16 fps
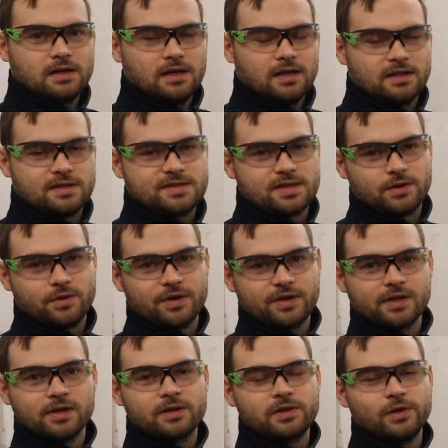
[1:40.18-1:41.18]
And so in
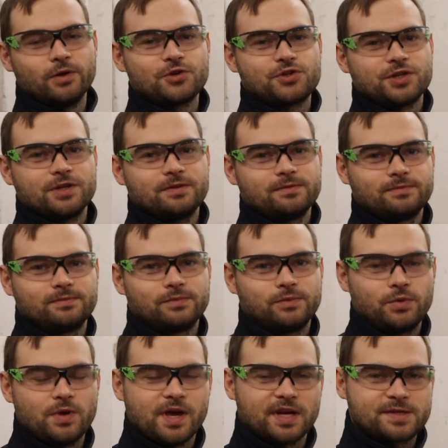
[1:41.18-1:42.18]
conclusion,
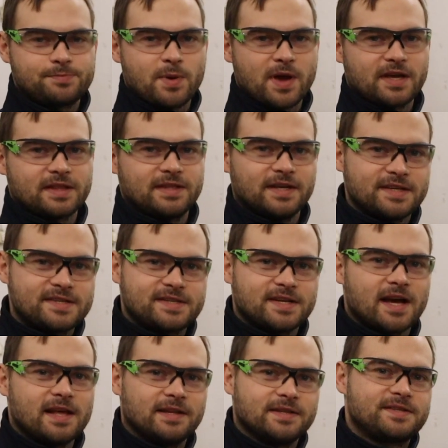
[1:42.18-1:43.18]
we expect this
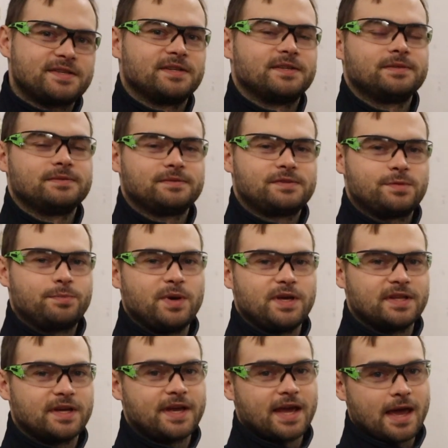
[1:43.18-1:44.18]
silencer to
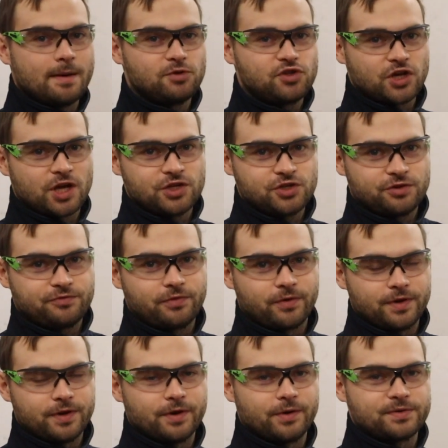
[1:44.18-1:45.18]
be the game changer
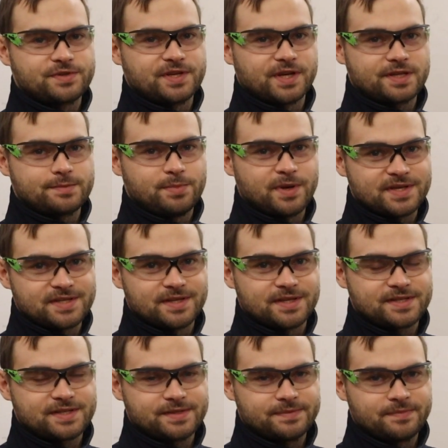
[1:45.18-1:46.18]
for Euro 6
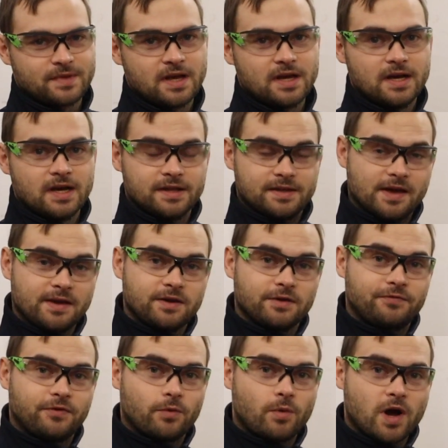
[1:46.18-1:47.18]
business. Thank
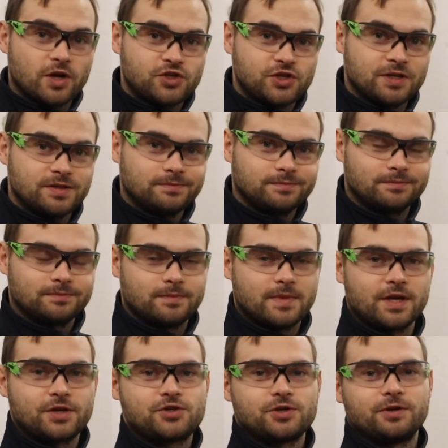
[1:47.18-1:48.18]
you for watching.
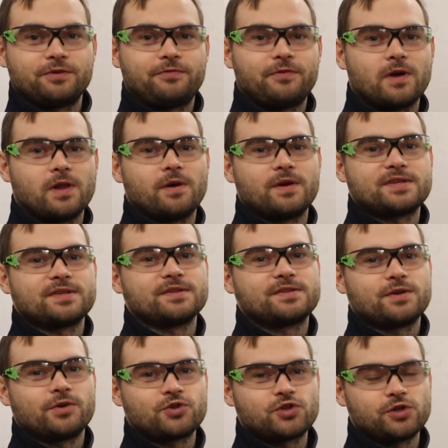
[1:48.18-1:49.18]
Make sure to follow us on
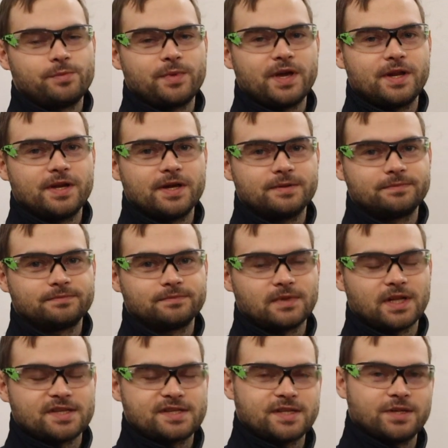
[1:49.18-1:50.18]
social media
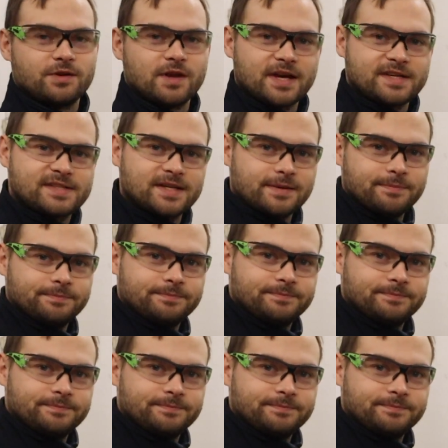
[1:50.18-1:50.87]
and see you next time.